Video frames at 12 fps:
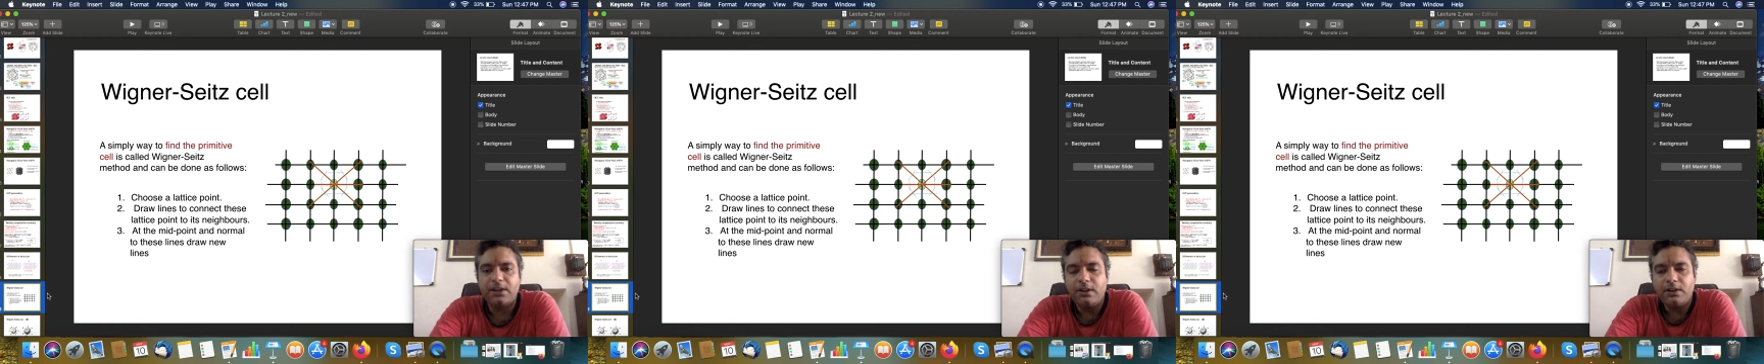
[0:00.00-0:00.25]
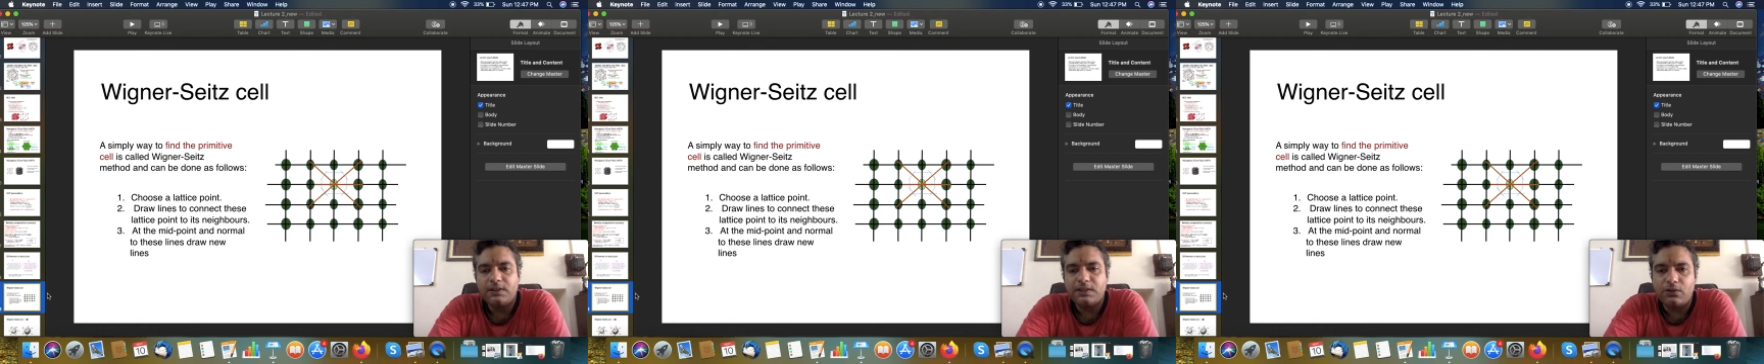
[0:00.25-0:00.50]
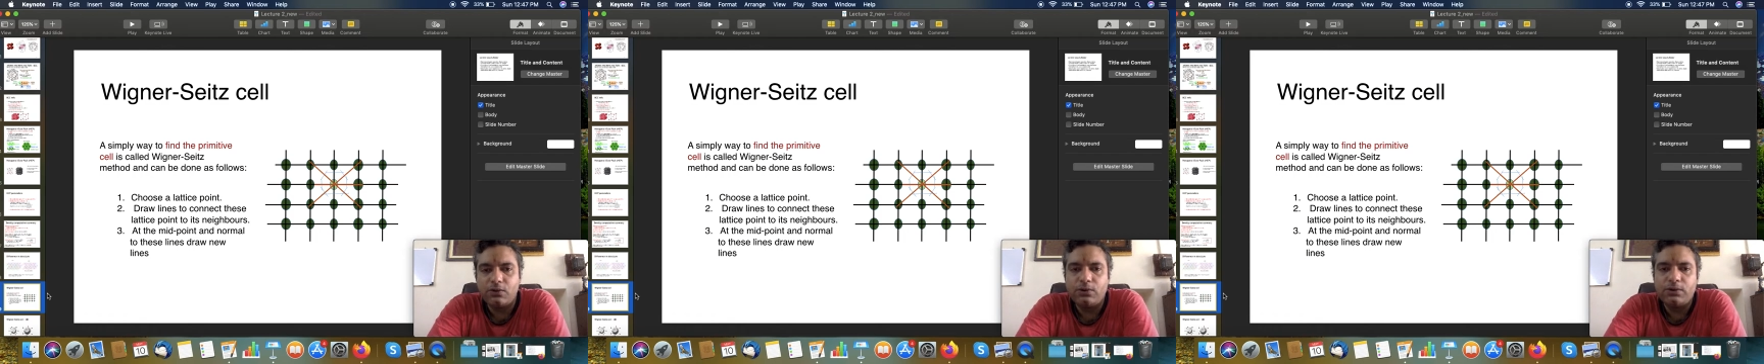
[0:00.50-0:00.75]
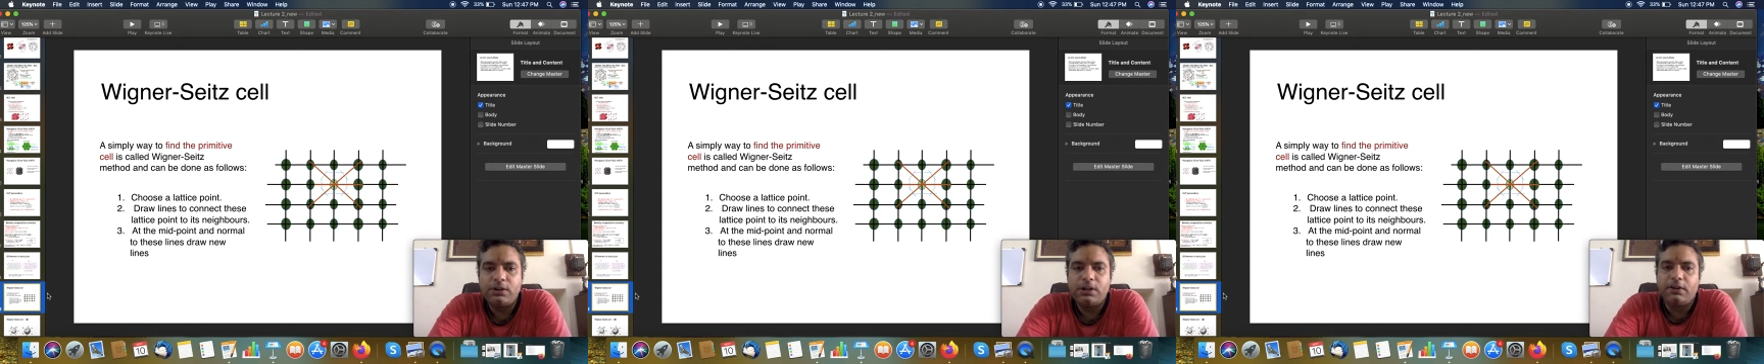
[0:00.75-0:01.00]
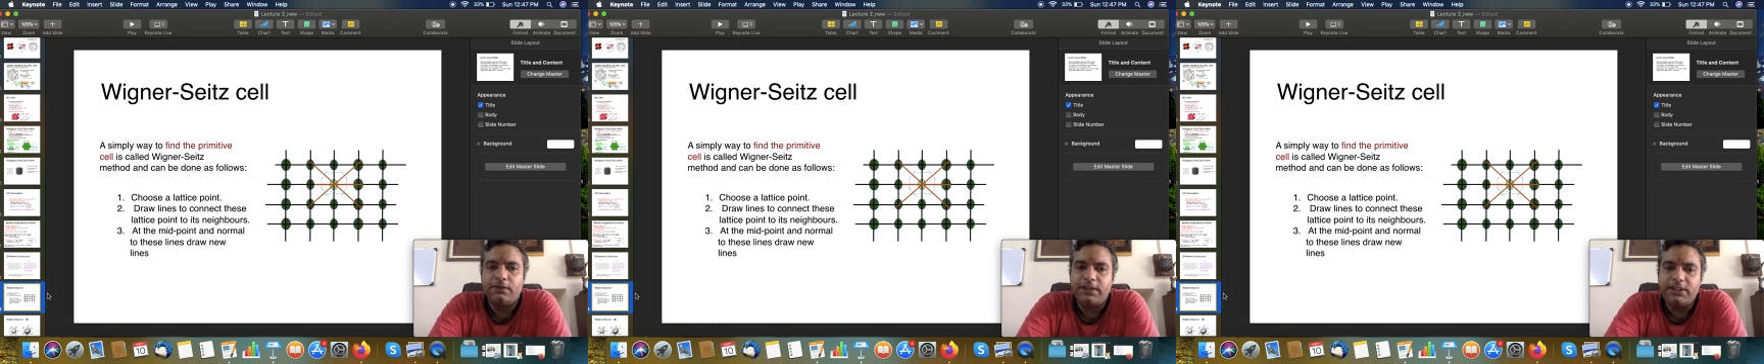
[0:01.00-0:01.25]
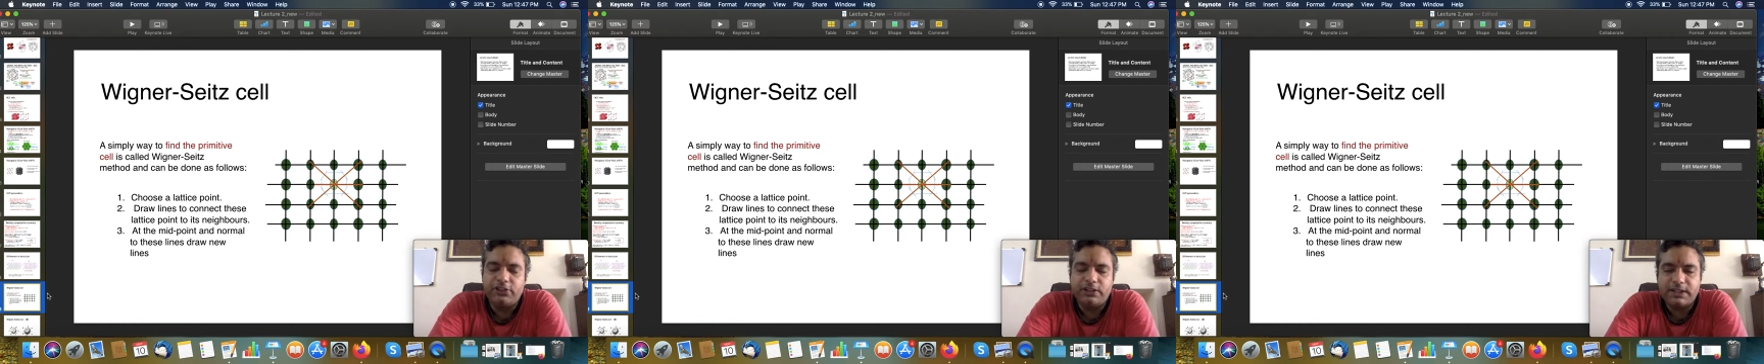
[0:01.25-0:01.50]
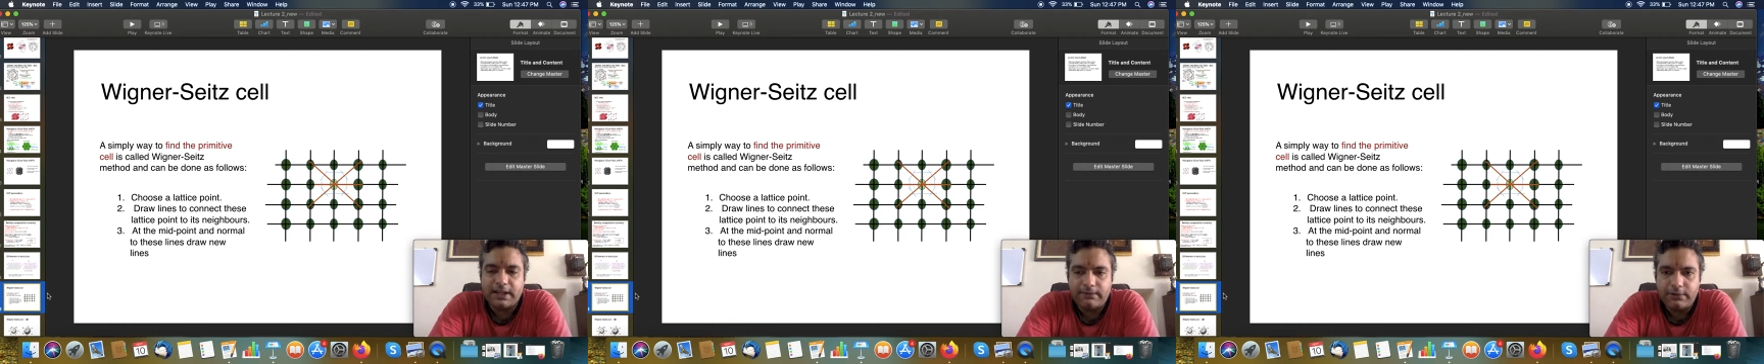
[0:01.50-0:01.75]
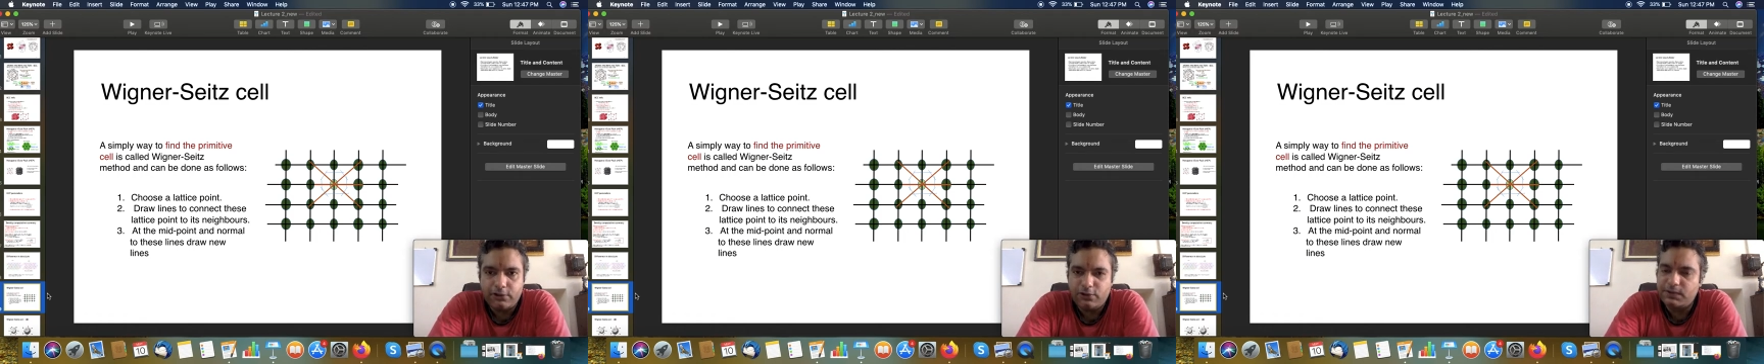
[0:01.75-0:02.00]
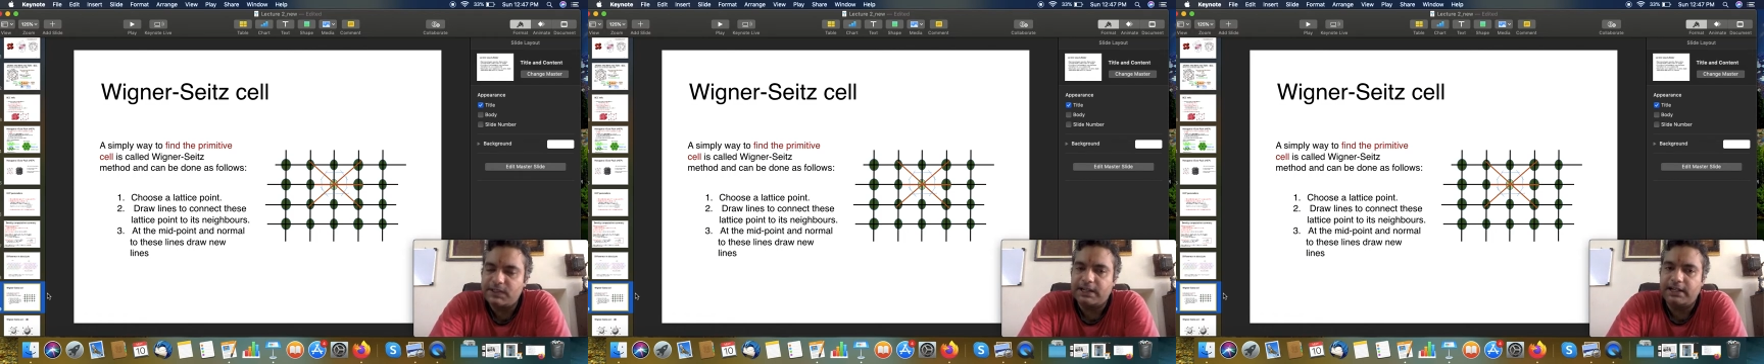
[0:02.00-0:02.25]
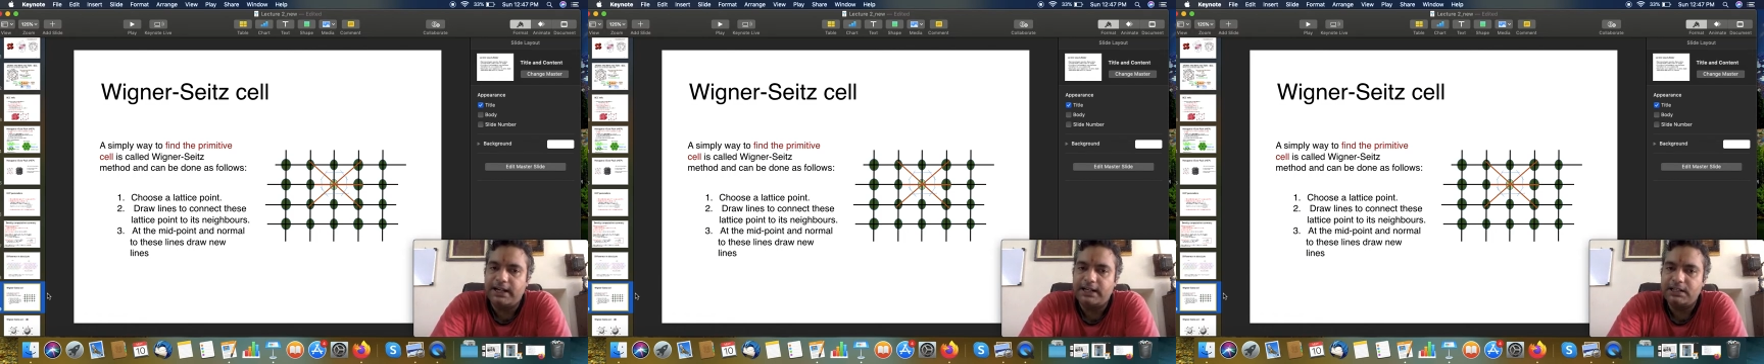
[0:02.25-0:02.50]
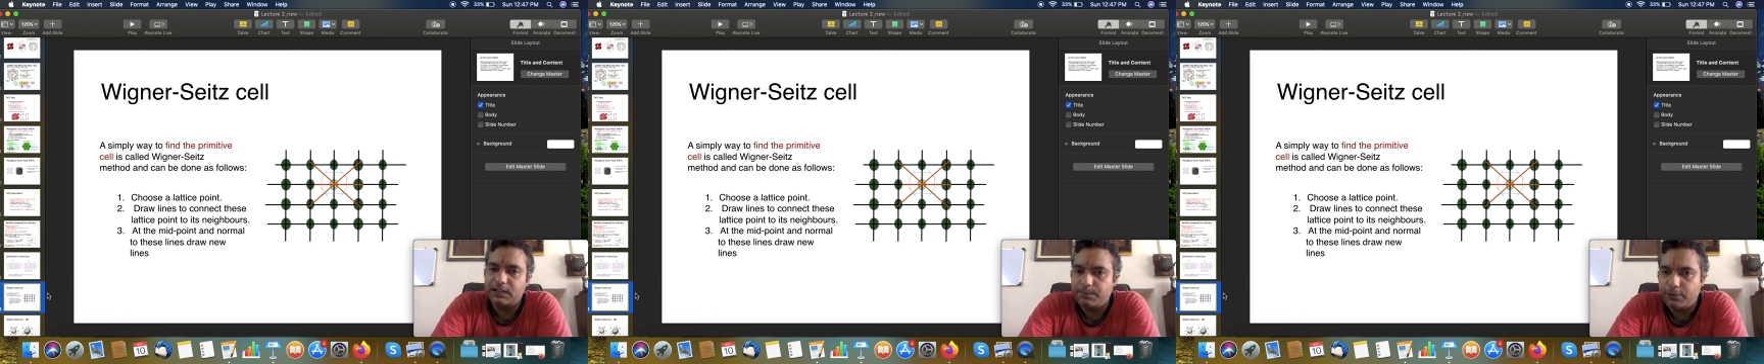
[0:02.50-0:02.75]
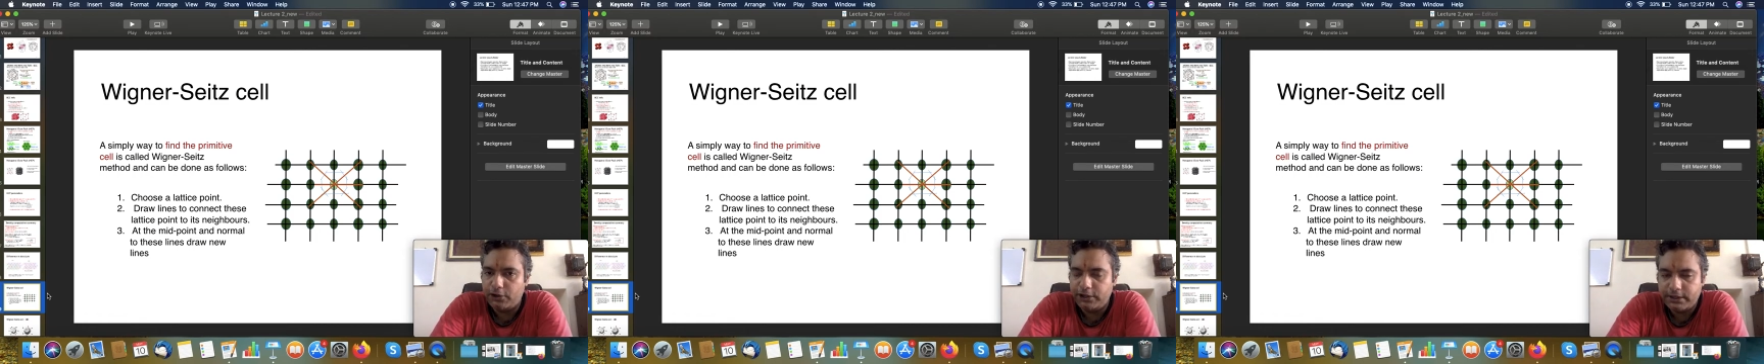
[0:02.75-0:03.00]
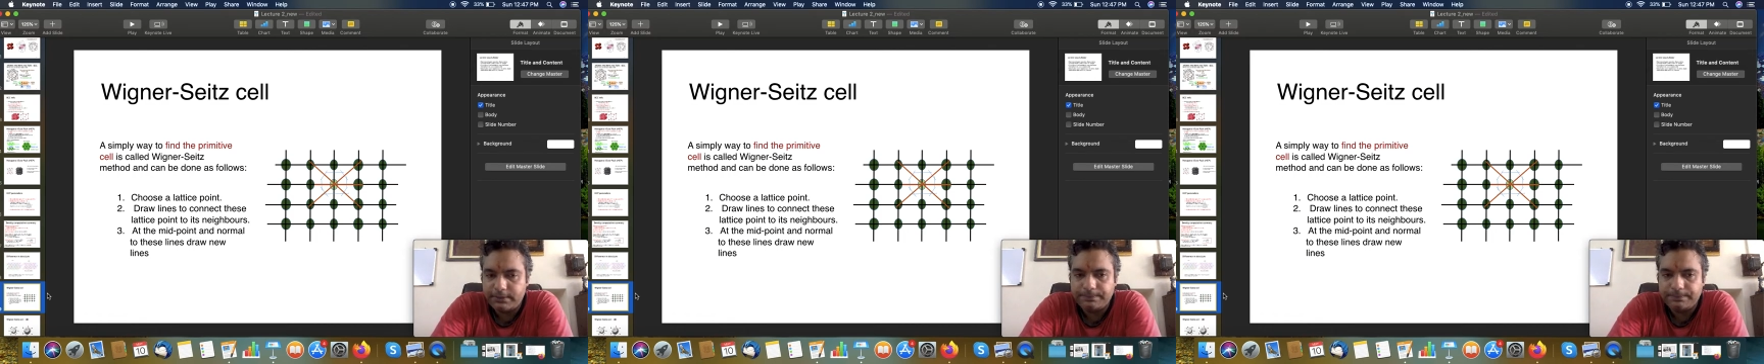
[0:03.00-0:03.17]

So we just have to choose a lattice point,